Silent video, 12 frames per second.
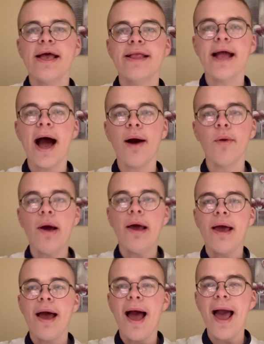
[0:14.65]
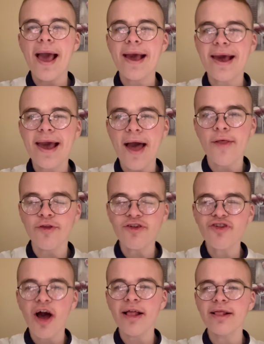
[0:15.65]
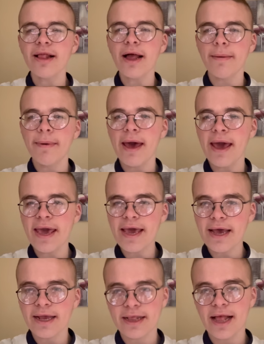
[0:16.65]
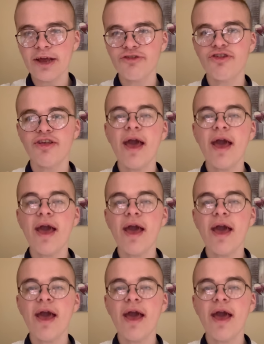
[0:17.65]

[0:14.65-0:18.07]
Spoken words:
Now again, this got a little bit heated last year.